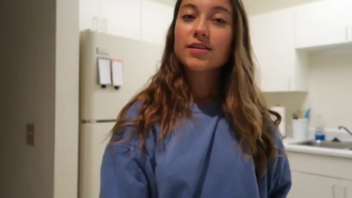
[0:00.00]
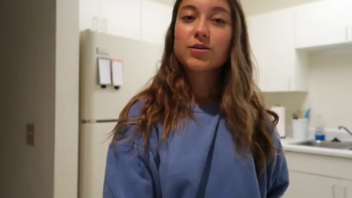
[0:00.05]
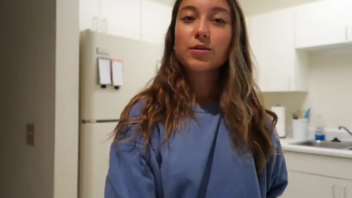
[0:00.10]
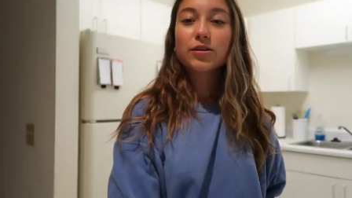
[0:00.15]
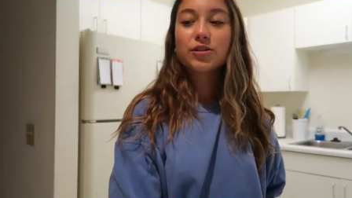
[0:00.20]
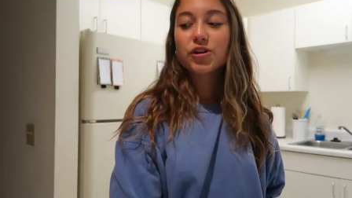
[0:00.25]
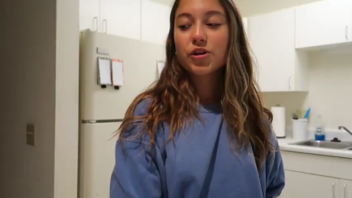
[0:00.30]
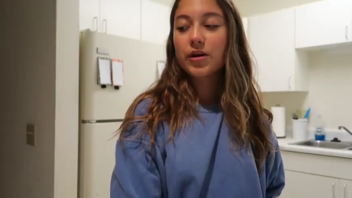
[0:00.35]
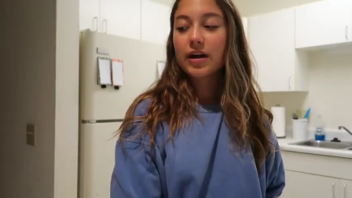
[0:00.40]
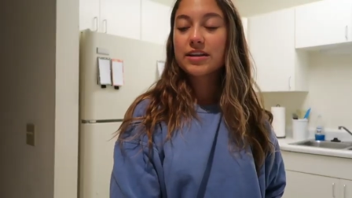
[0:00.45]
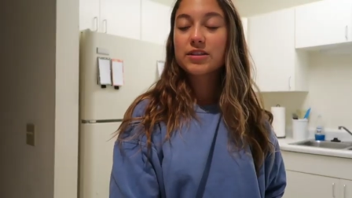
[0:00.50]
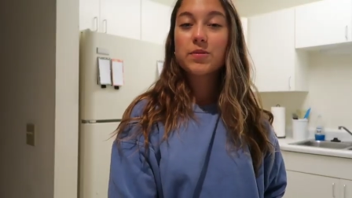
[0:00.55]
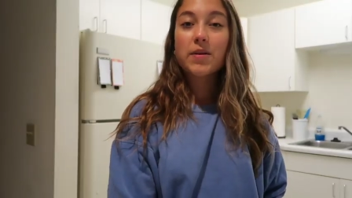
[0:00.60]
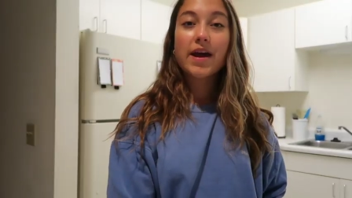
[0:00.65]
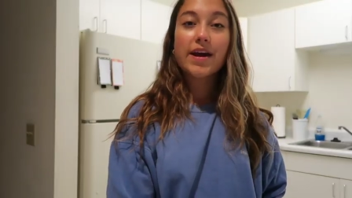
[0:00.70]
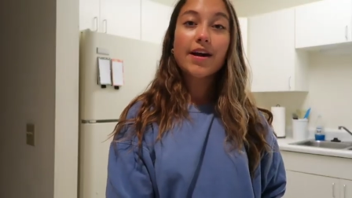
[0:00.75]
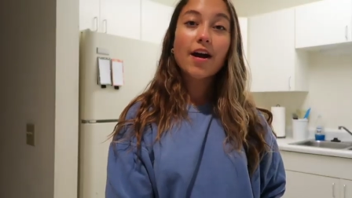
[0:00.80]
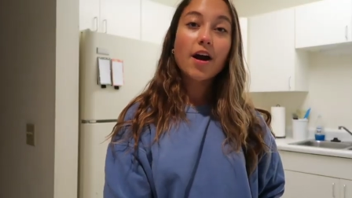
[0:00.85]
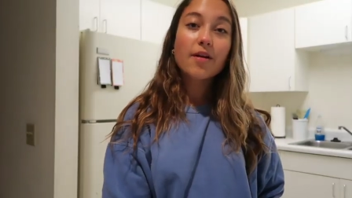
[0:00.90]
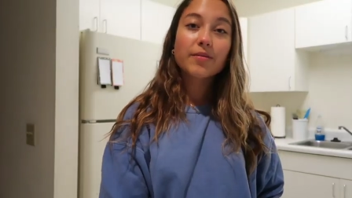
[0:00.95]
So I'll show you guys what
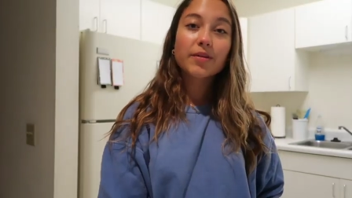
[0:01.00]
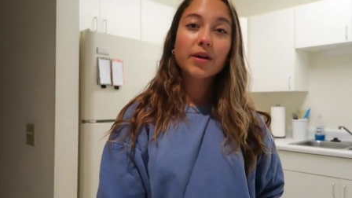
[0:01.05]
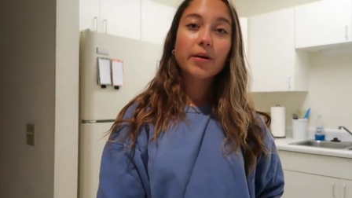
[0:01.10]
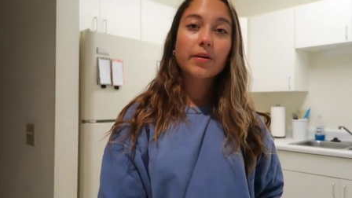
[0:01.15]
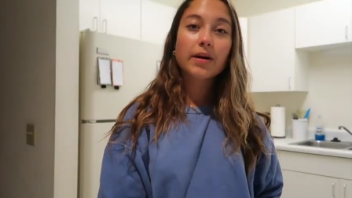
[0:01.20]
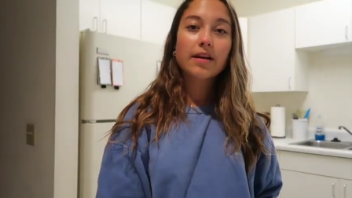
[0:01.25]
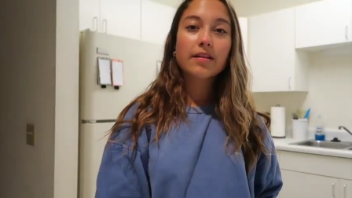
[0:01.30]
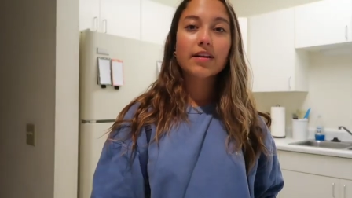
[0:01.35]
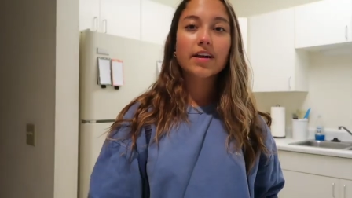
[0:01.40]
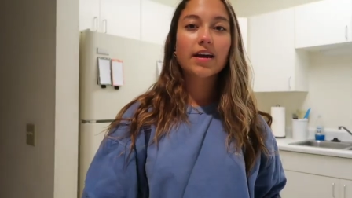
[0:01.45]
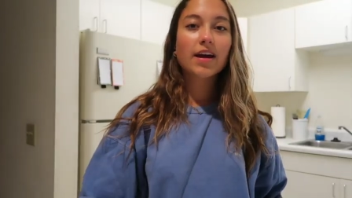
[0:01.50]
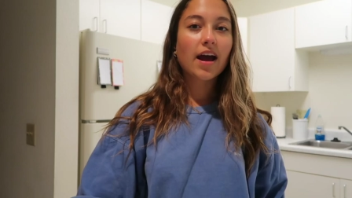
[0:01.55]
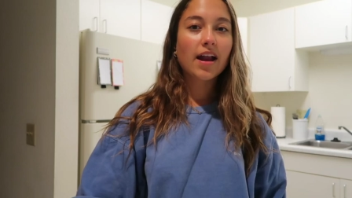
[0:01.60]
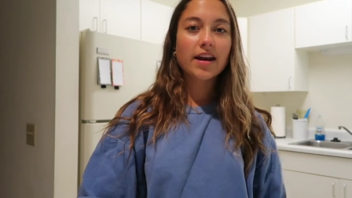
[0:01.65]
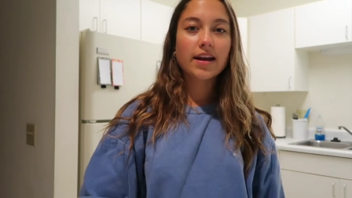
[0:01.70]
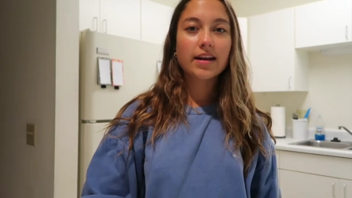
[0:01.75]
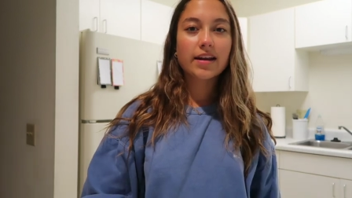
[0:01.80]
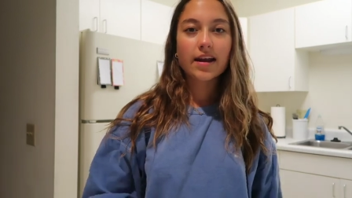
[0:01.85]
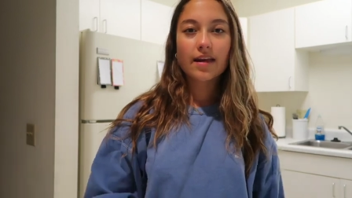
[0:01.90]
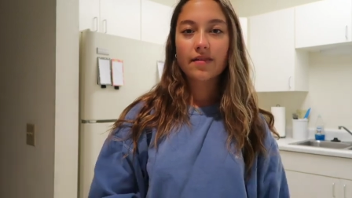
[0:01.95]
I got really quickly. I
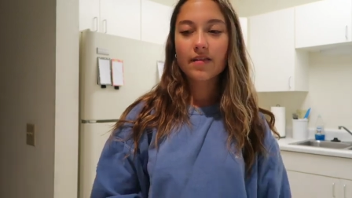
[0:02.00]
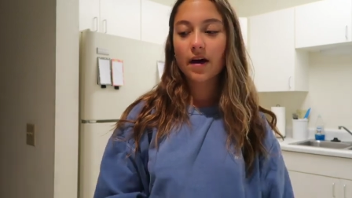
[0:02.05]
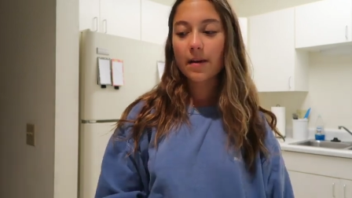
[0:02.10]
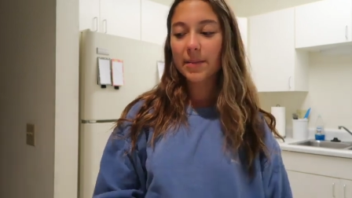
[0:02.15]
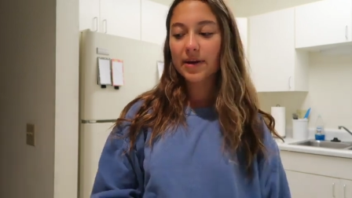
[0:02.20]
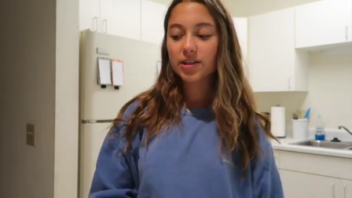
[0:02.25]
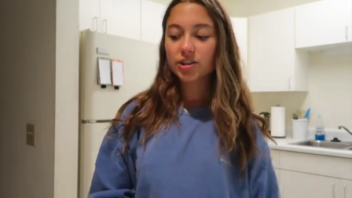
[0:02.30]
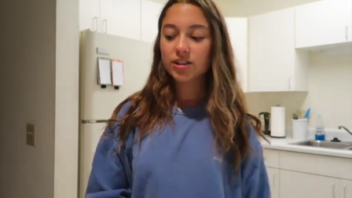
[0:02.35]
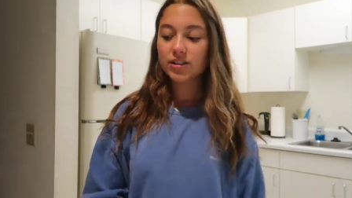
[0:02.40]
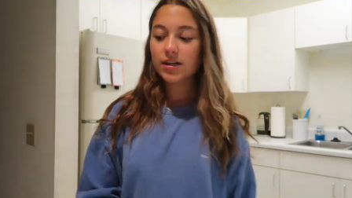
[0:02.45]
didn't get that much